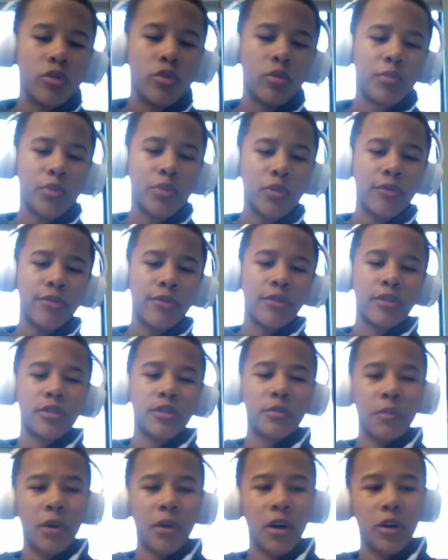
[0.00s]
improve this
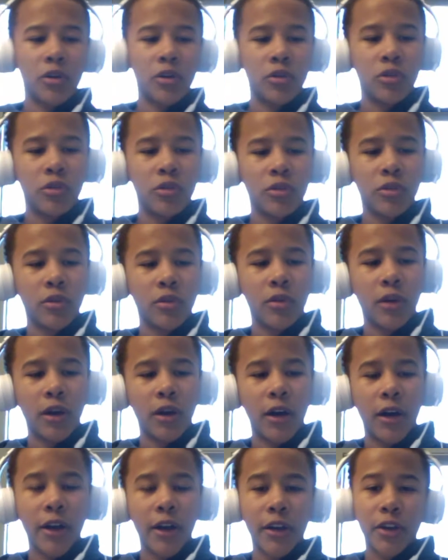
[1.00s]
model,
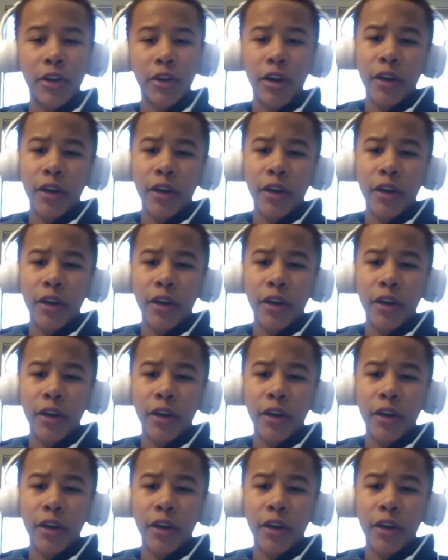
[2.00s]
I could